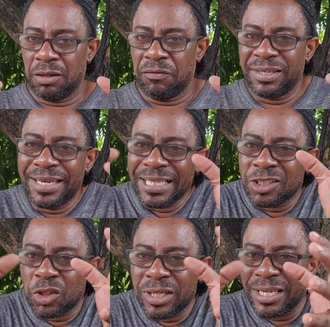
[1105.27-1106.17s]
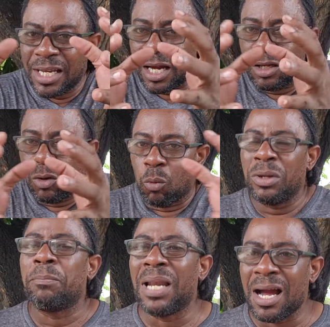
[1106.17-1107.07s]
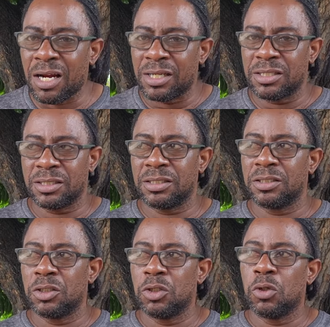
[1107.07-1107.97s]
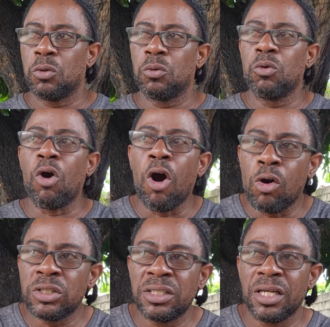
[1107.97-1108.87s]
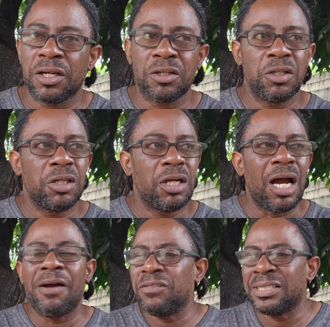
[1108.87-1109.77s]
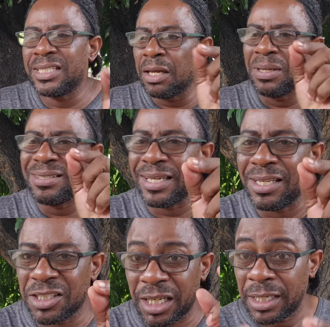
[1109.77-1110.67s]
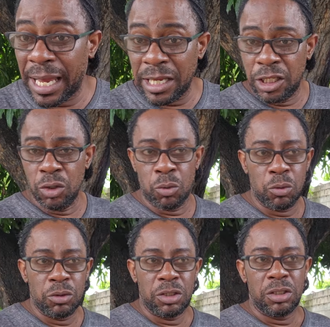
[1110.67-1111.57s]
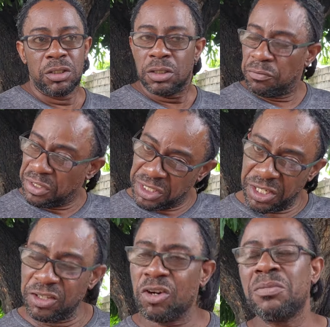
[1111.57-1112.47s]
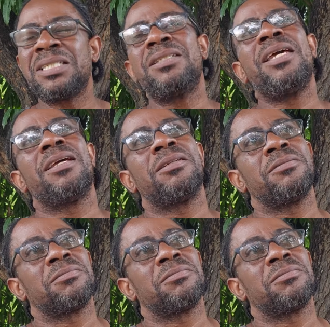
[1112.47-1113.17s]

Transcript: to get together with bloggers who out here have the same intention like you to tear down Miss Day.